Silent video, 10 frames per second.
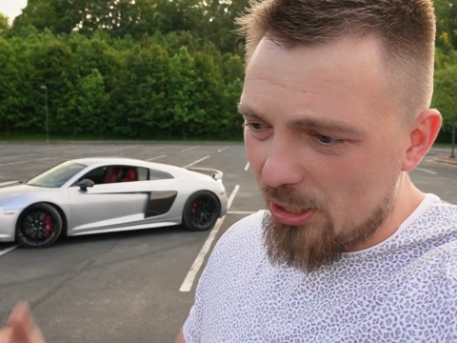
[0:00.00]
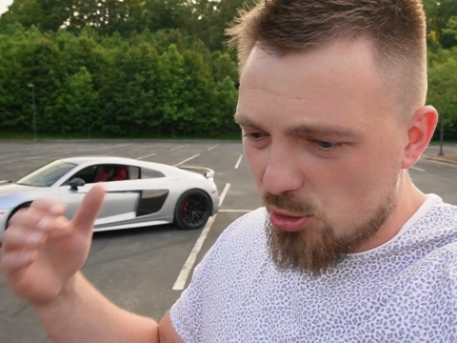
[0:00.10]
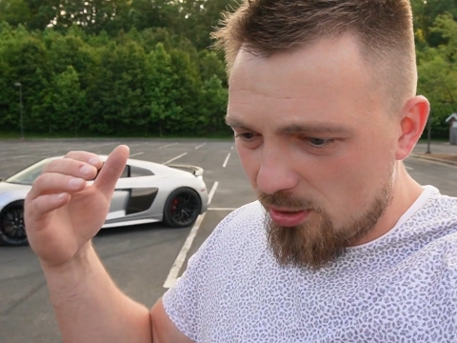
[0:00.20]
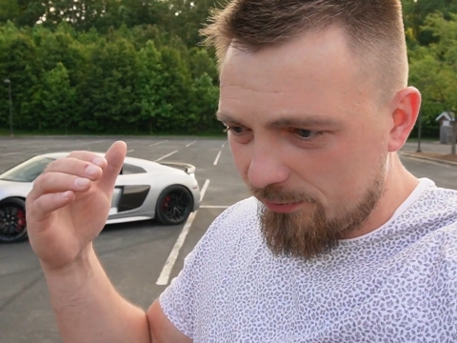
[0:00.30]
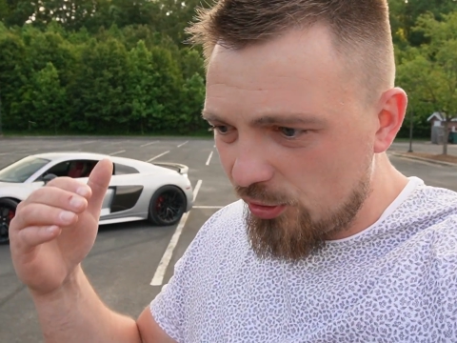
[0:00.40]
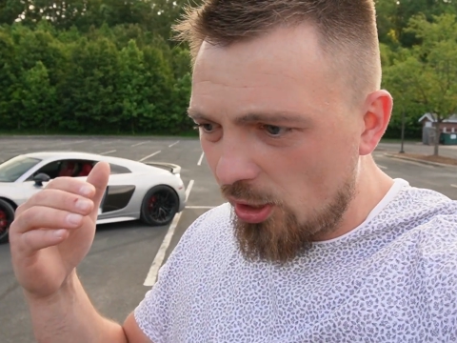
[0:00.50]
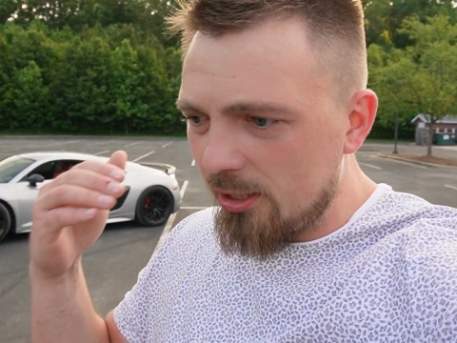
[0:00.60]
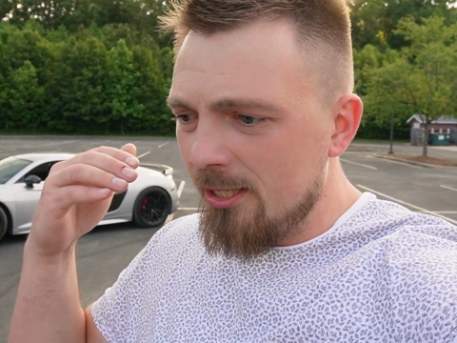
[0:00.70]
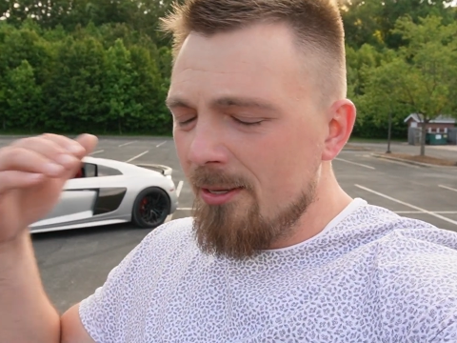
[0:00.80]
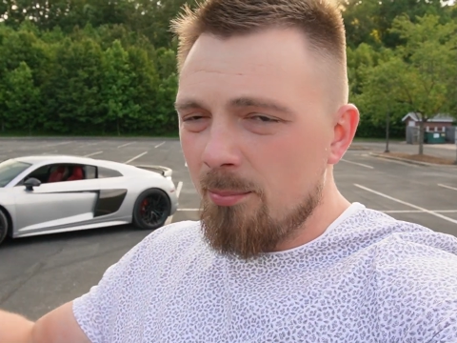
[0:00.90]
I should have
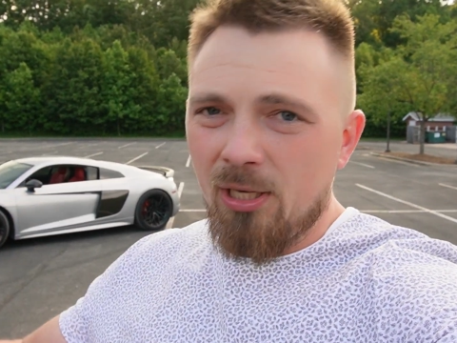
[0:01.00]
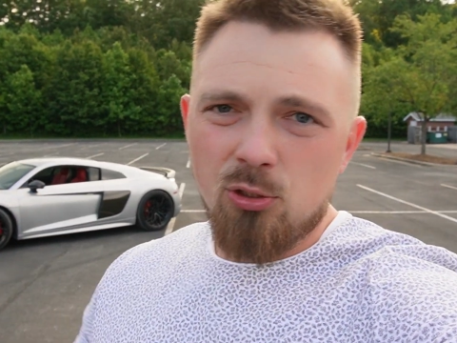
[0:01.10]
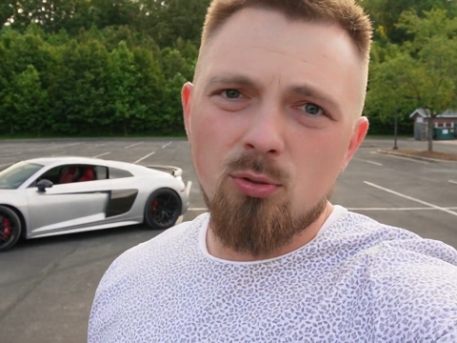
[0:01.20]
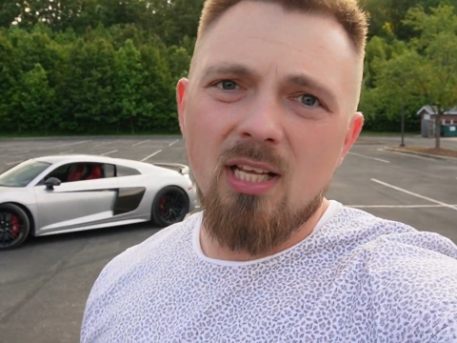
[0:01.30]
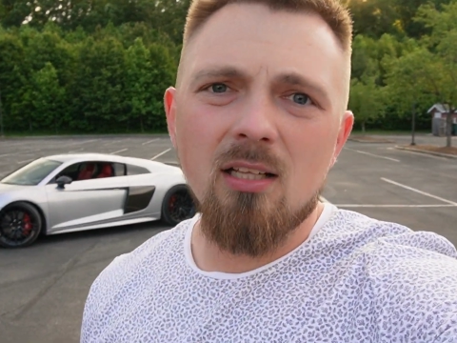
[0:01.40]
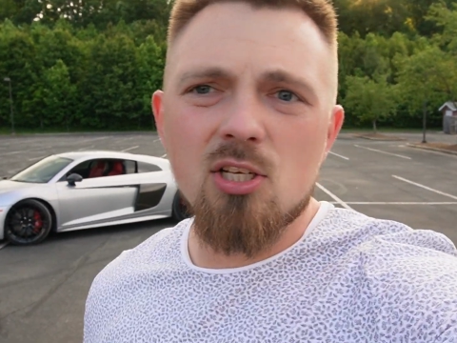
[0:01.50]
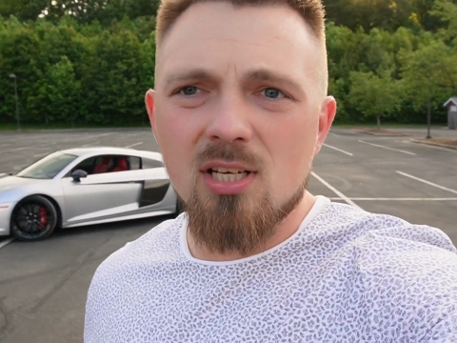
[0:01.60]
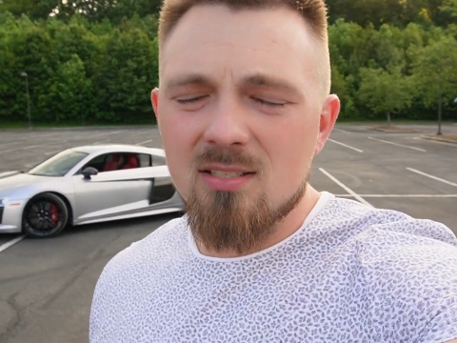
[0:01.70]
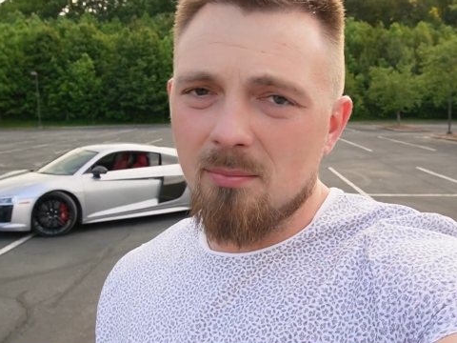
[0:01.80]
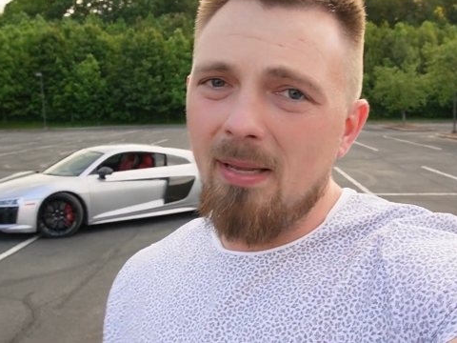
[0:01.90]
done my due
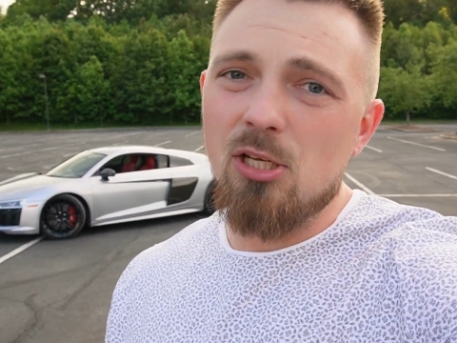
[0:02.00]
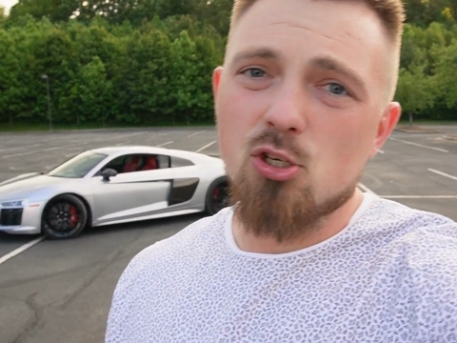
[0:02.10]
diligence and made